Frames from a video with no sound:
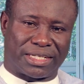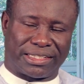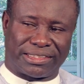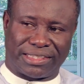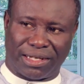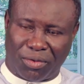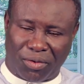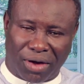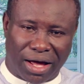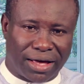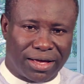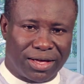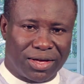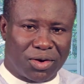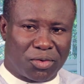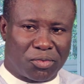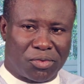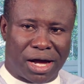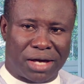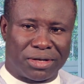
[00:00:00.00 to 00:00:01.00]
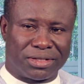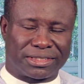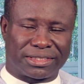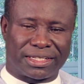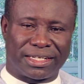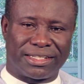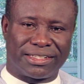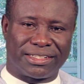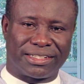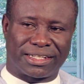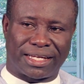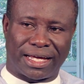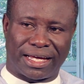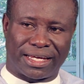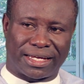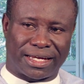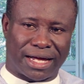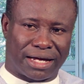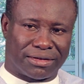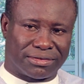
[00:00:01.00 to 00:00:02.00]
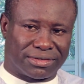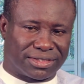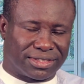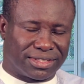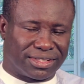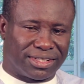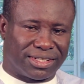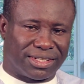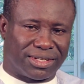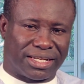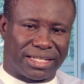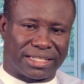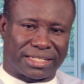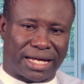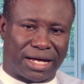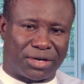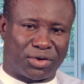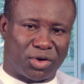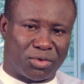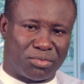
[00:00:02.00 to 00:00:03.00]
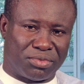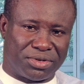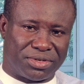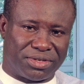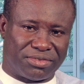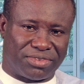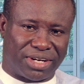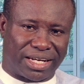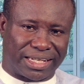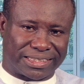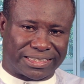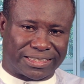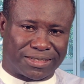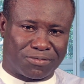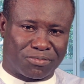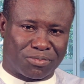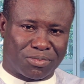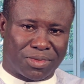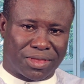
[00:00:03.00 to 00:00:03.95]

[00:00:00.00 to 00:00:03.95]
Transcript: I say, why are you saying it cannot be reversed?